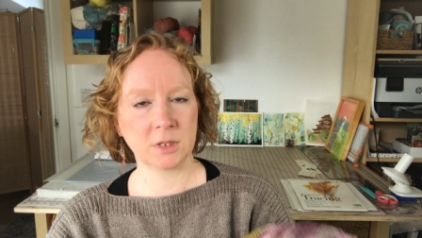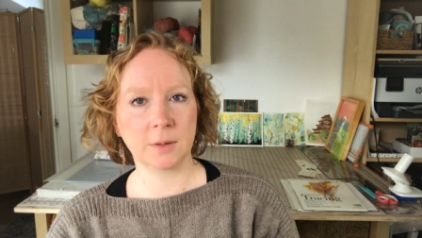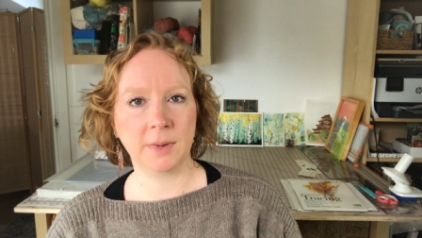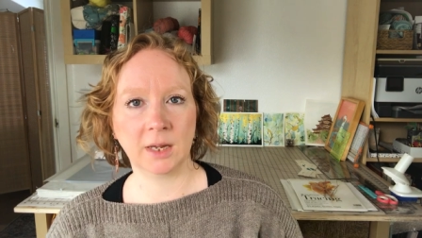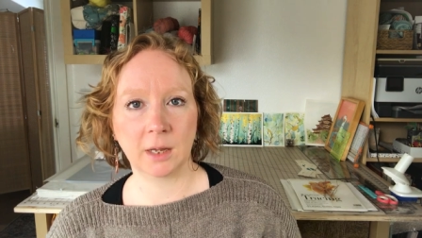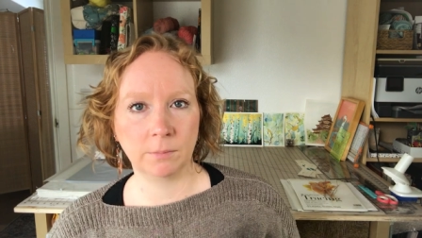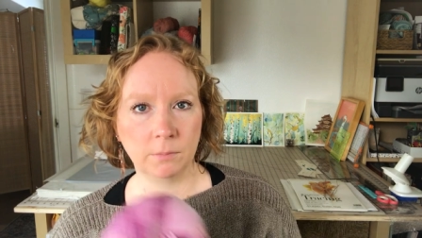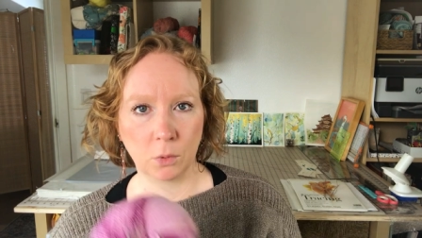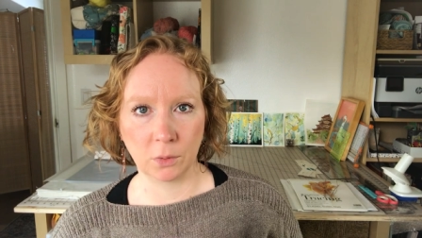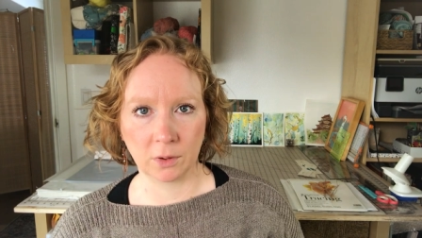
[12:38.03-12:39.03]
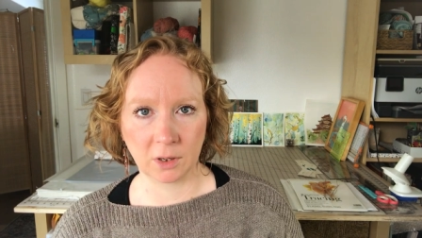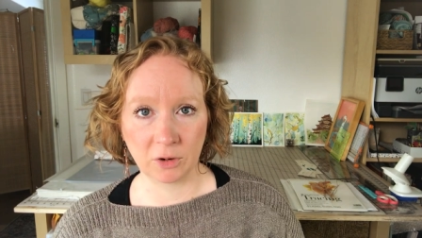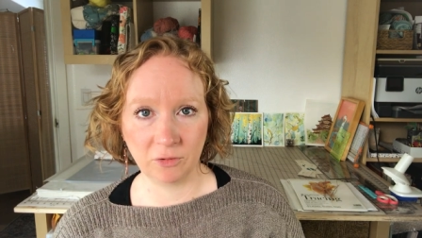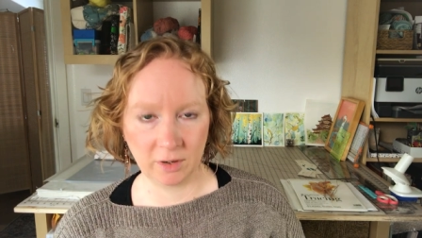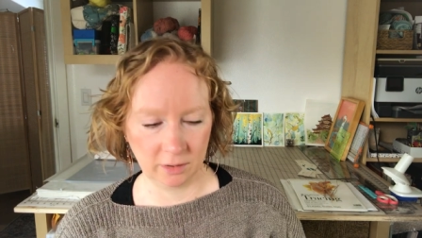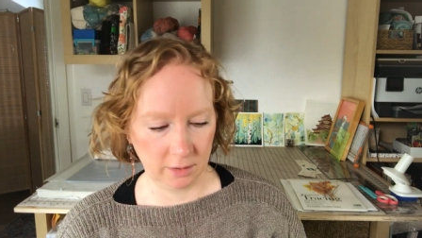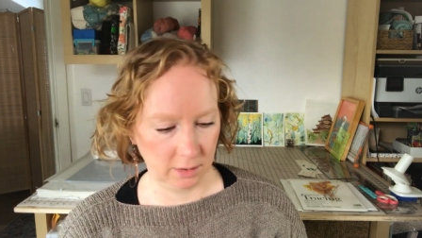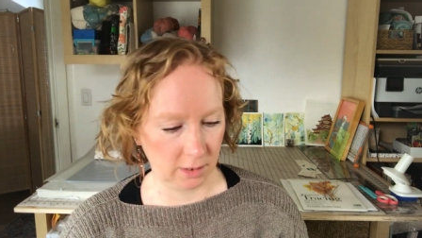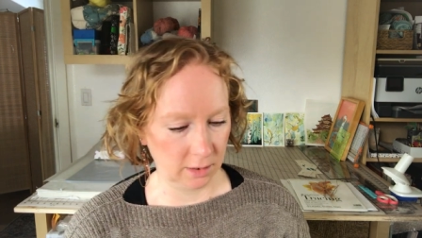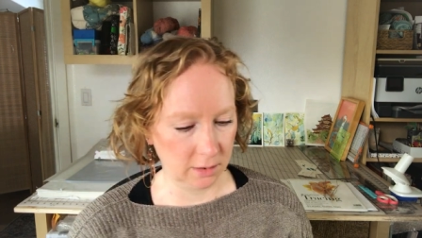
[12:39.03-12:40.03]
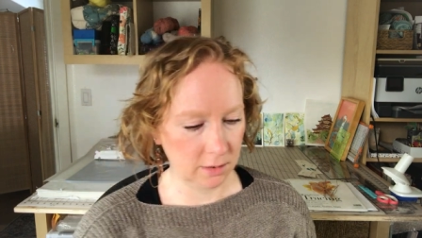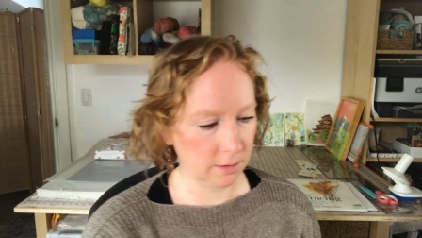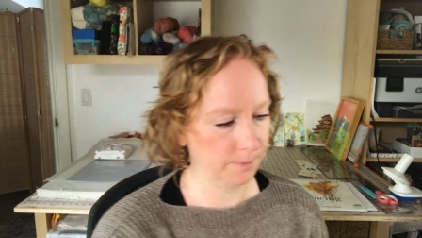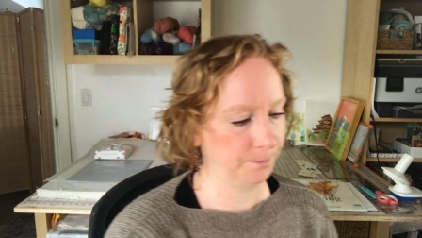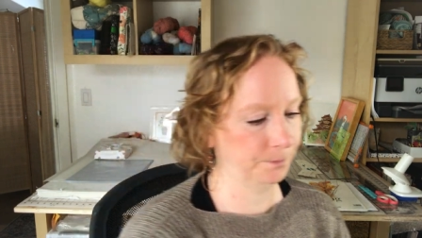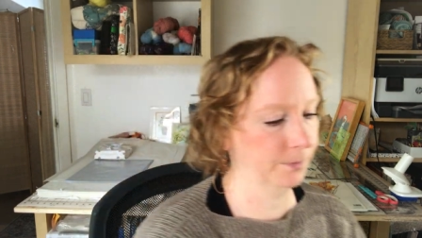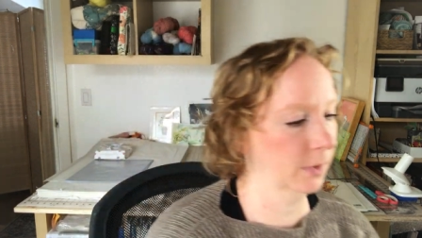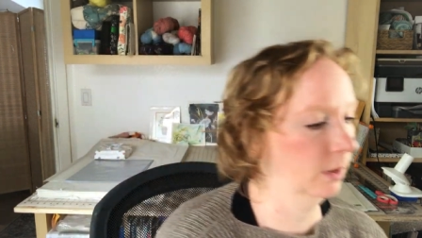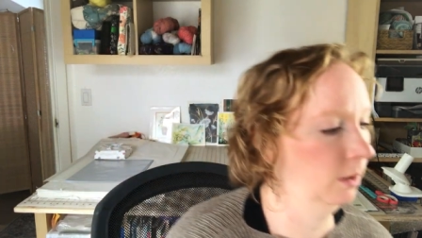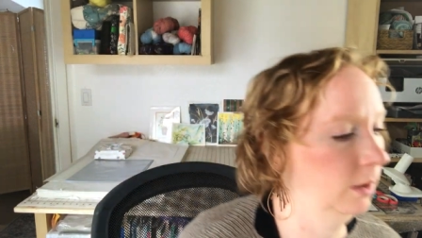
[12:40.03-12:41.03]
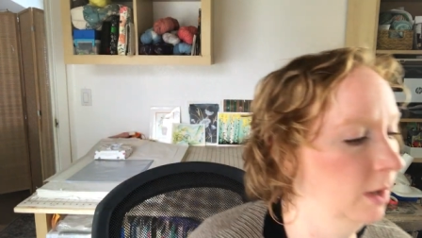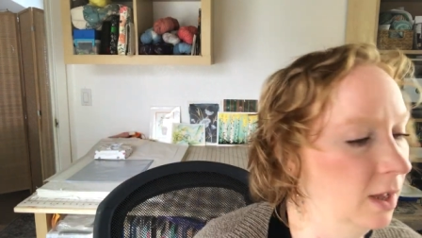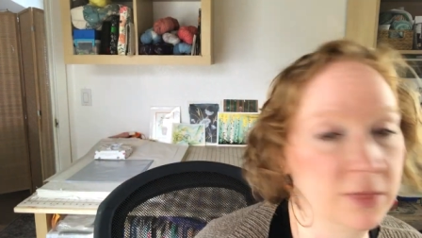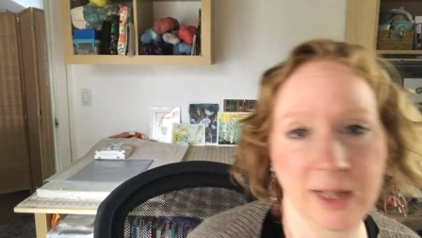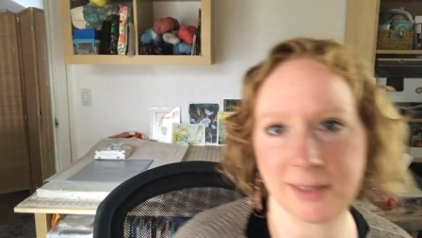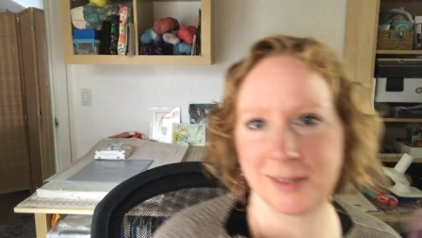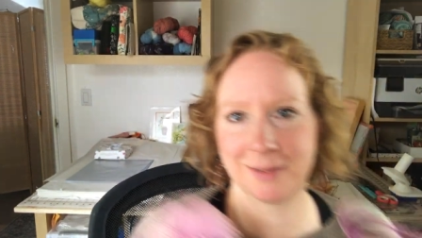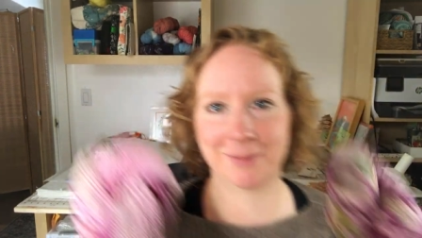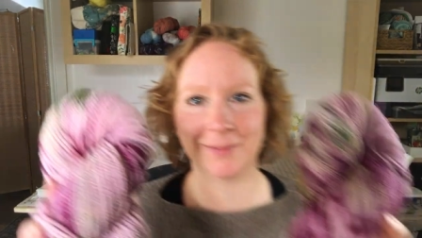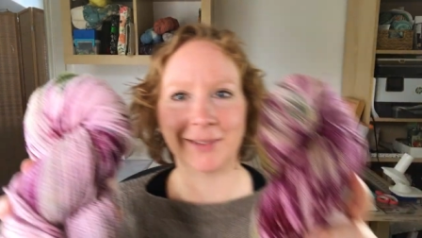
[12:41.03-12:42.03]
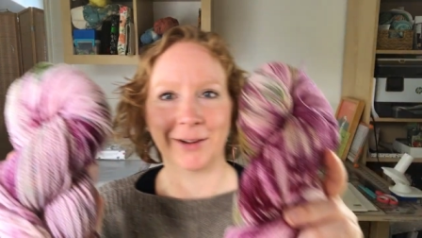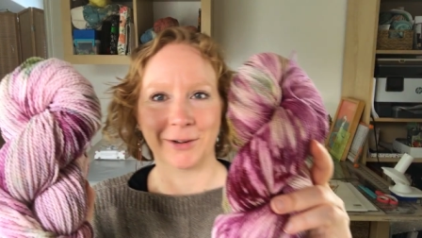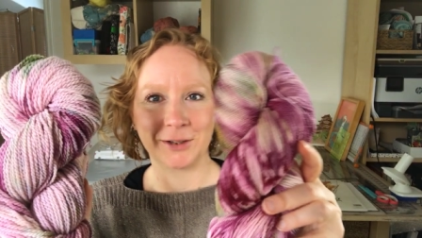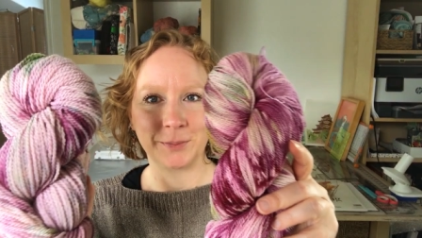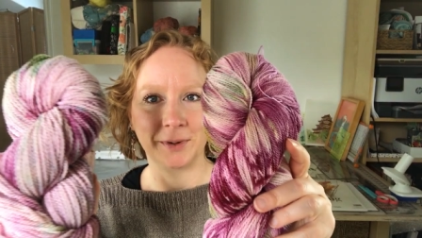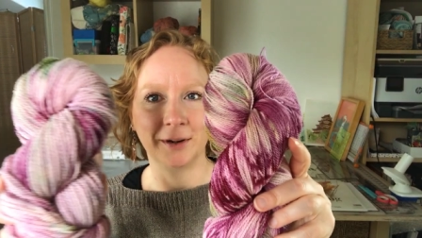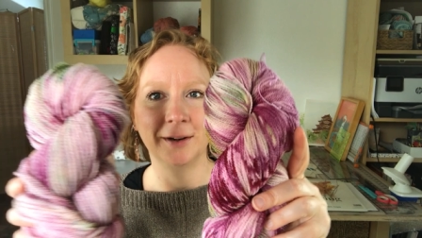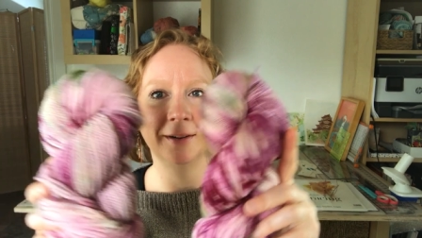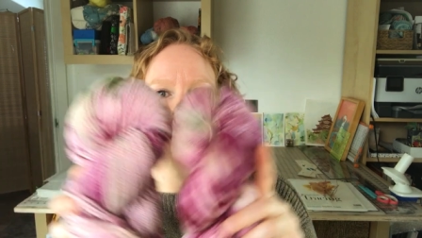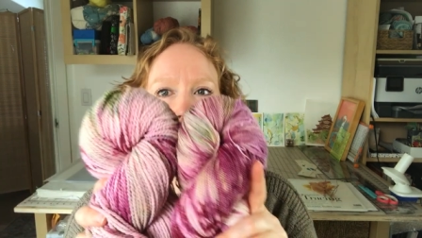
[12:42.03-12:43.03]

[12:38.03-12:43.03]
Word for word: to make it more variegated. That's Larkspur.